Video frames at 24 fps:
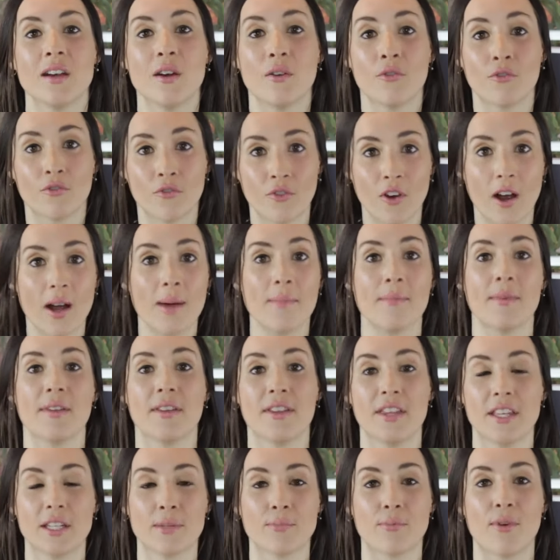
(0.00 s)
from
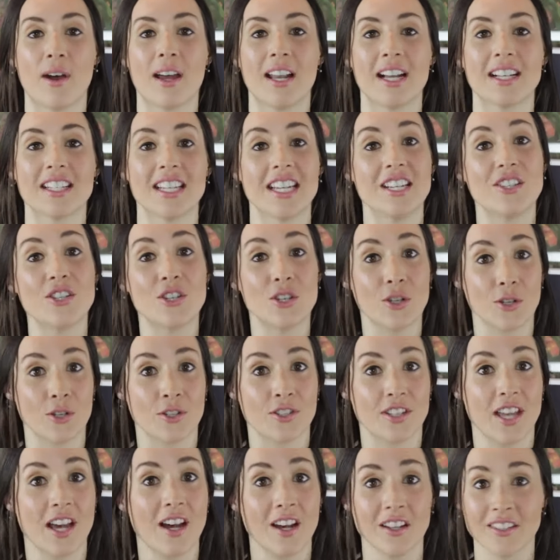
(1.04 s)
this product into your
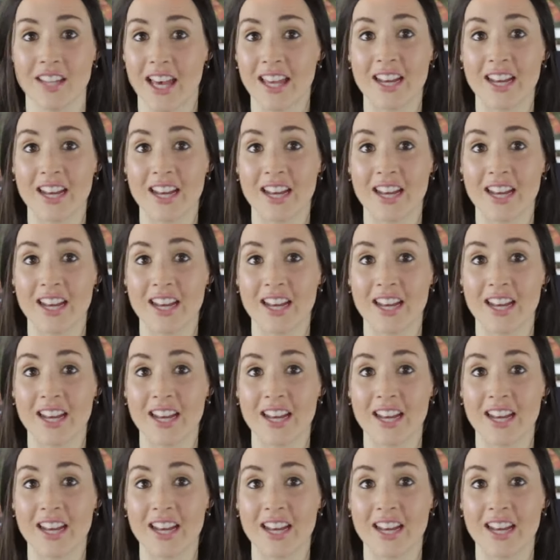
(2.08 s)
cells.